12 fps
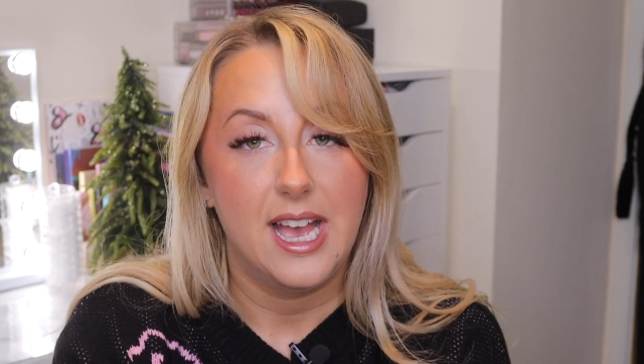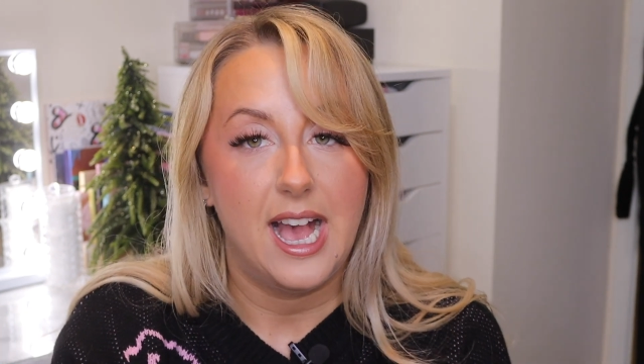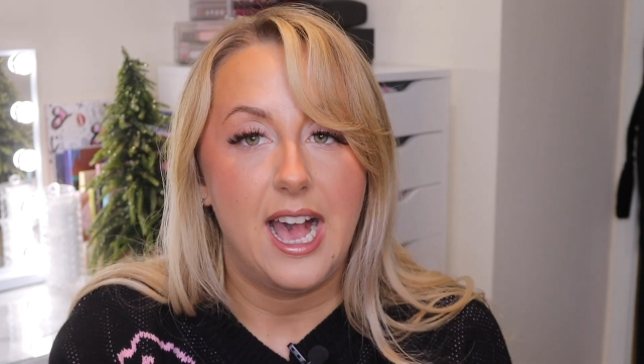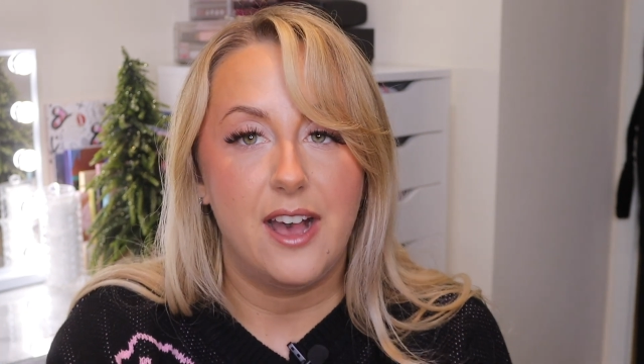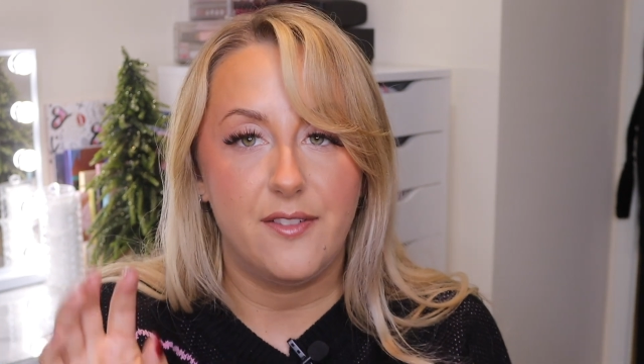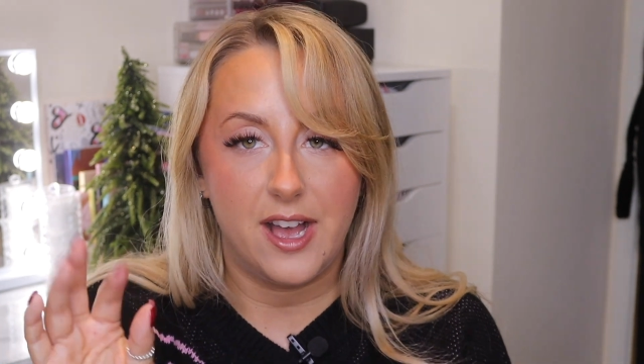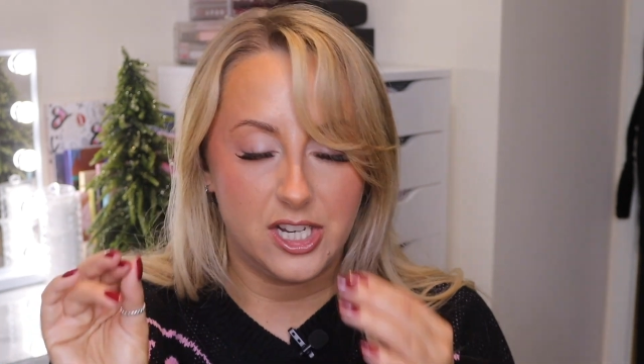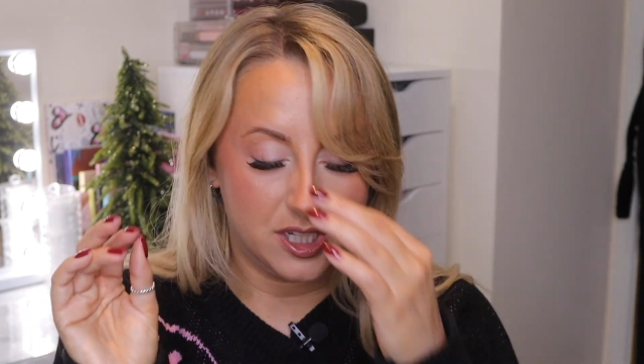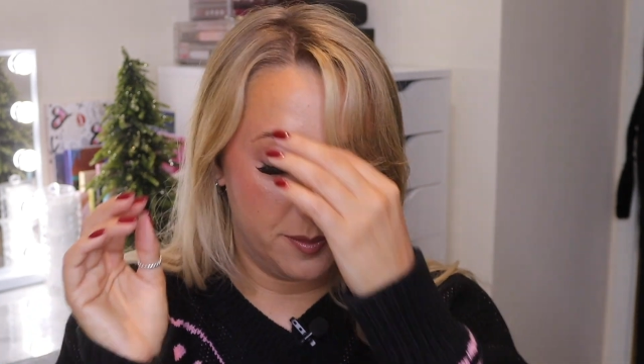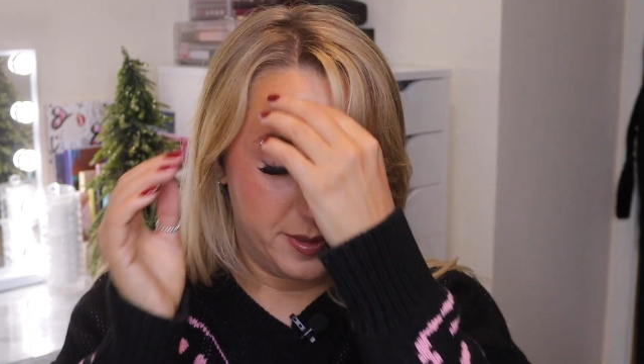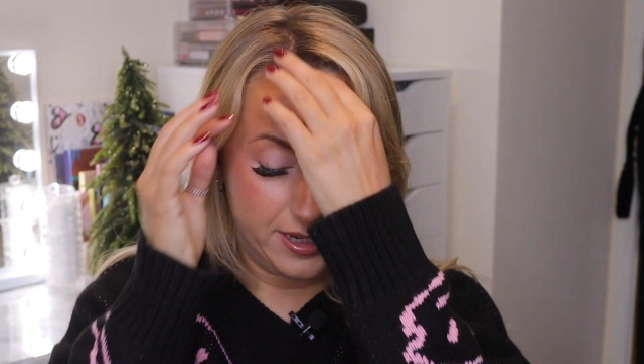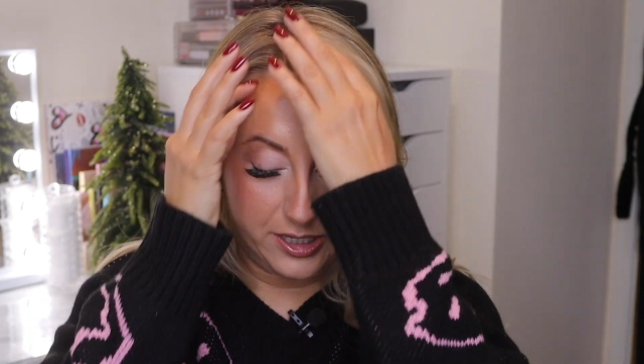have
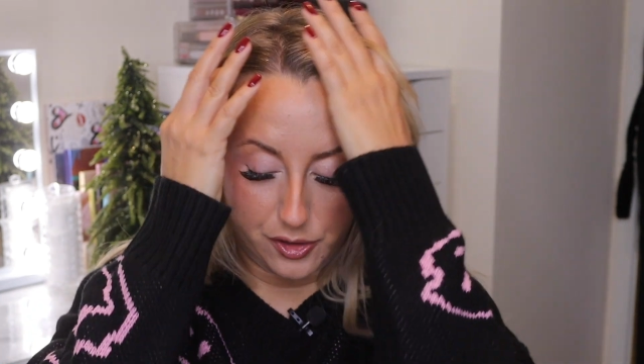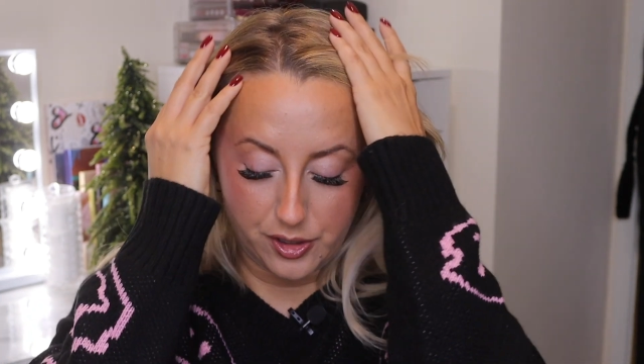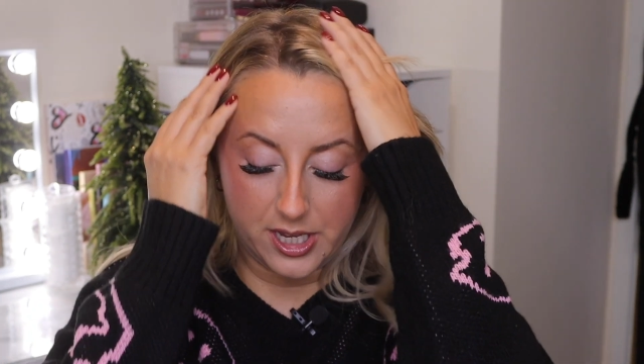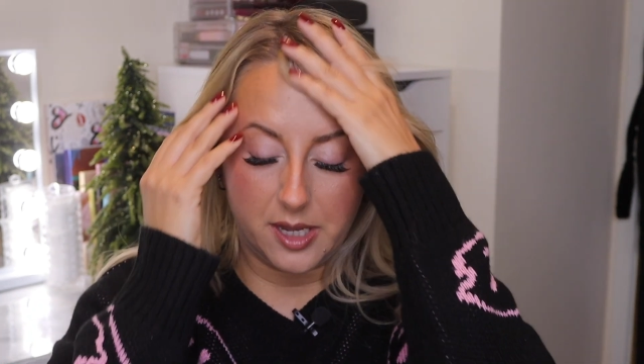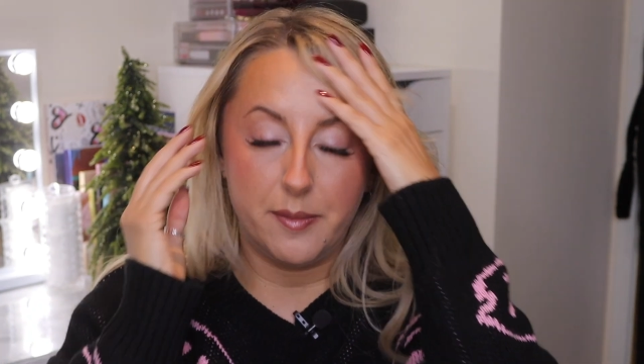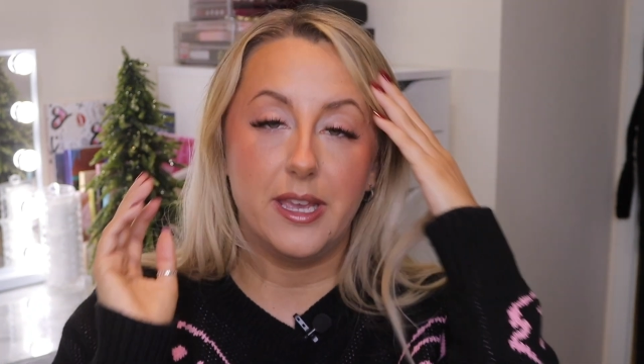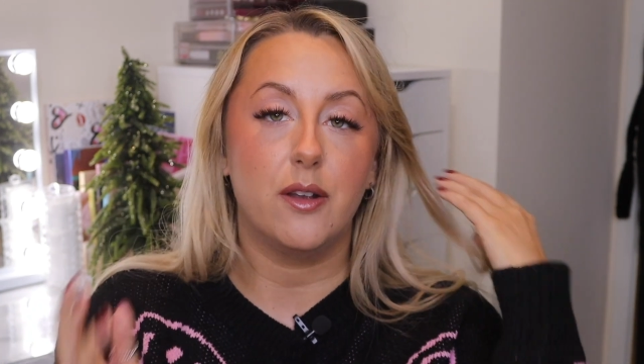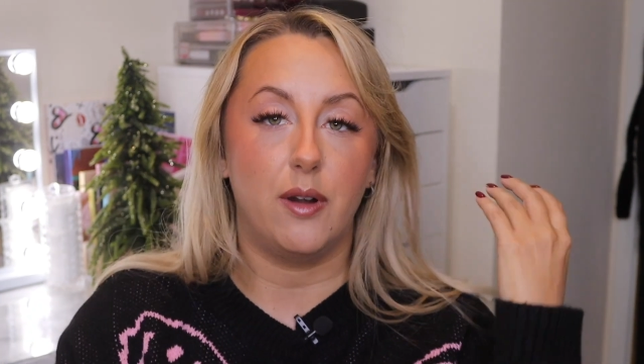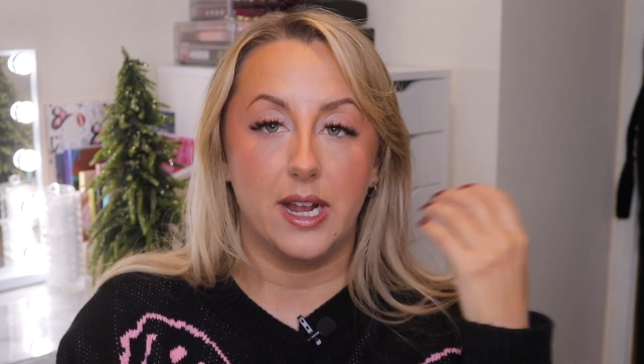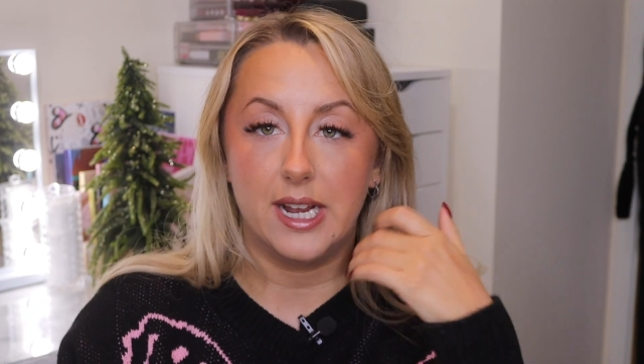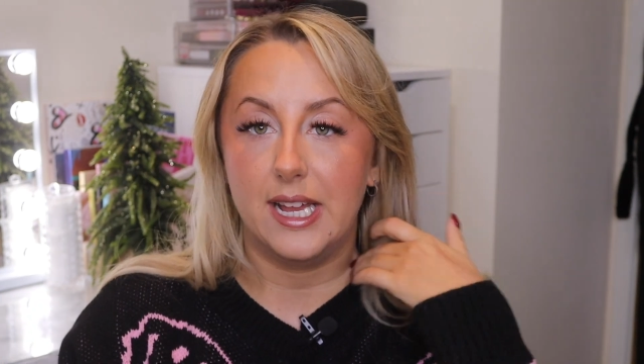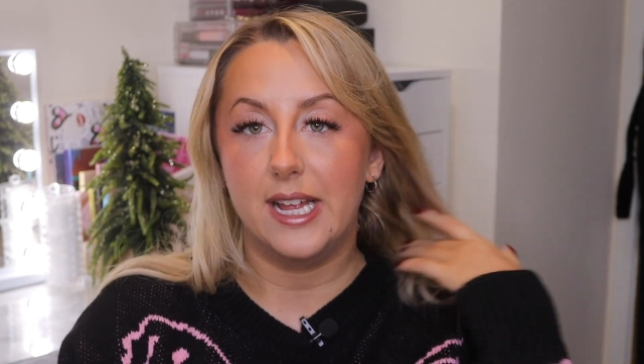actually been intriguing me
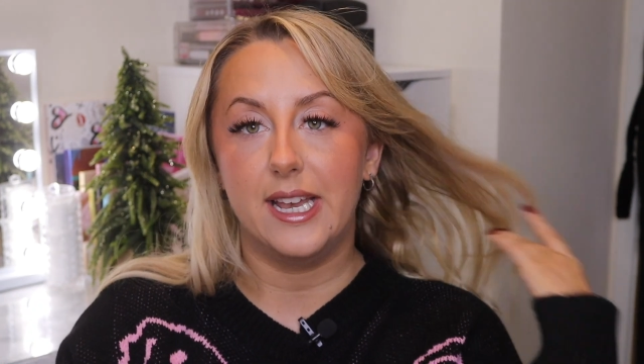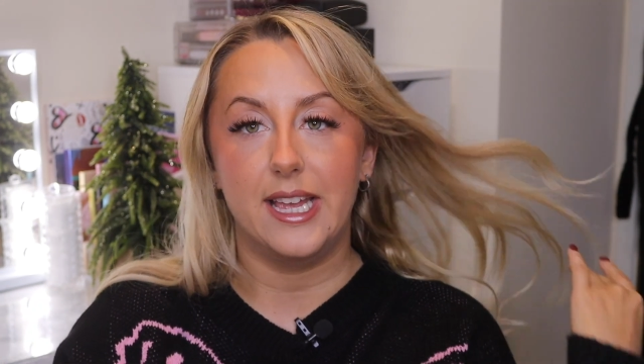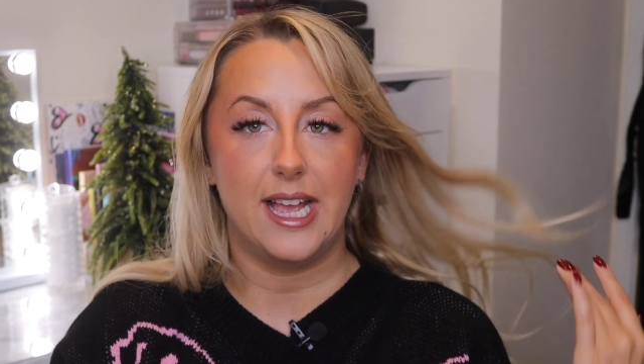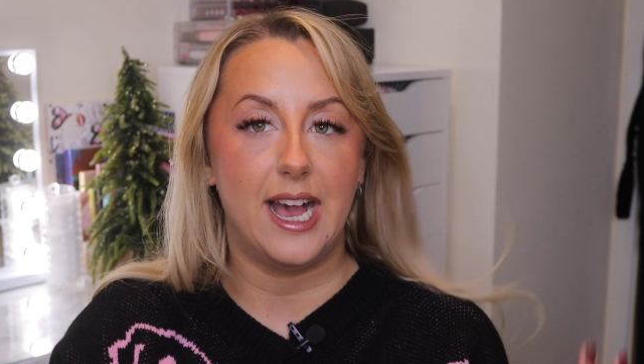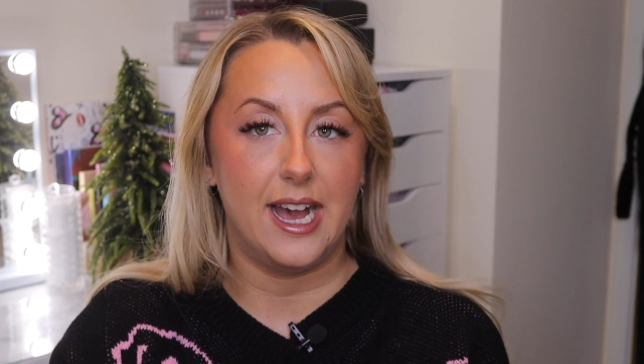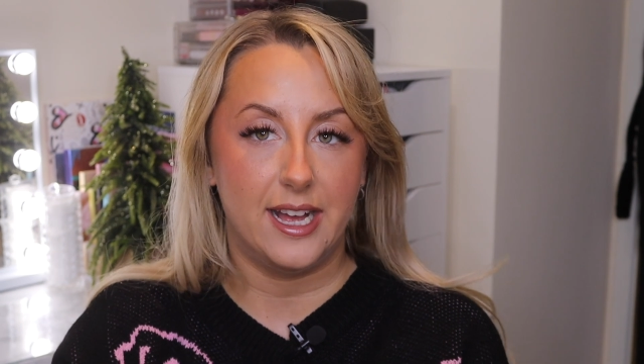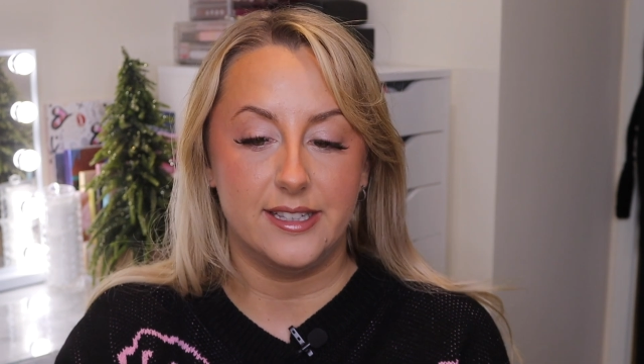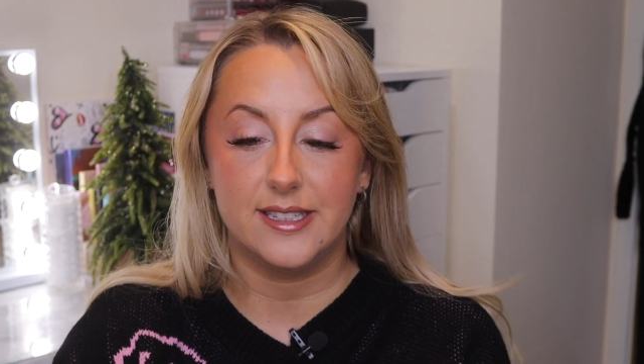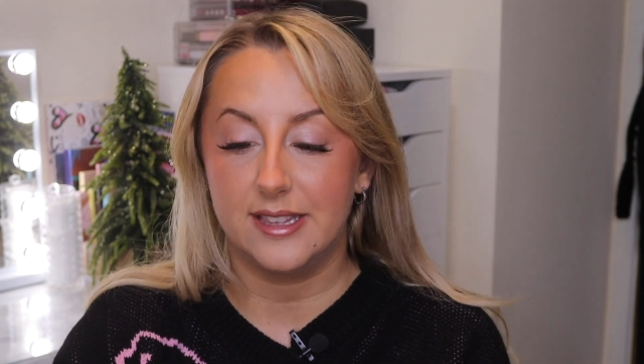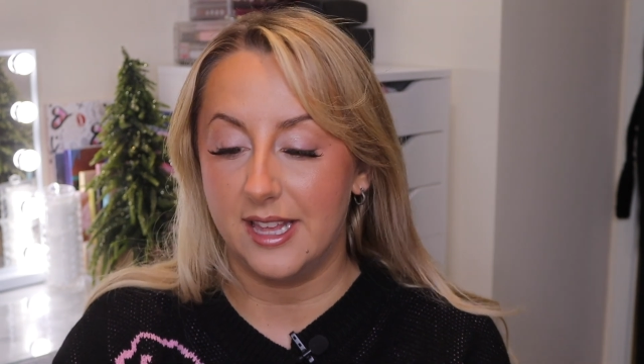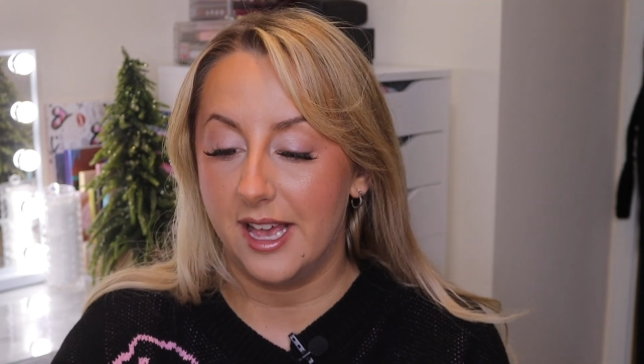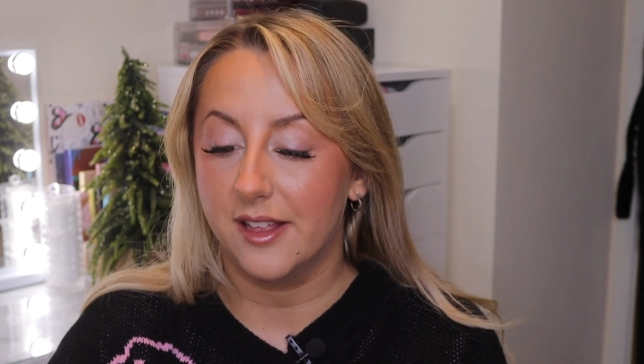quite clearly,
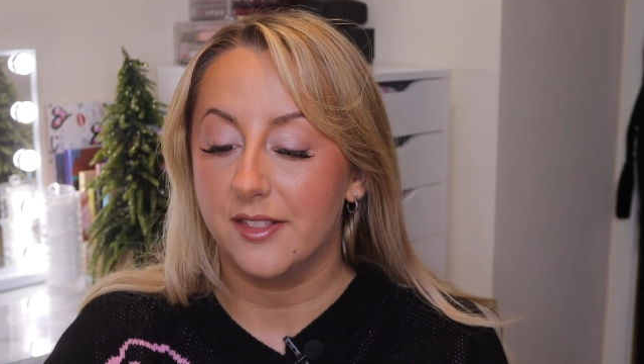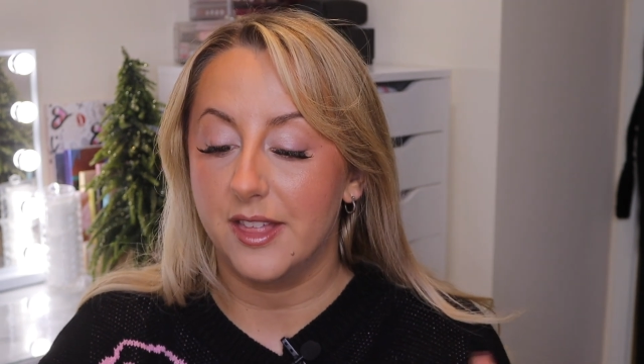and yeah,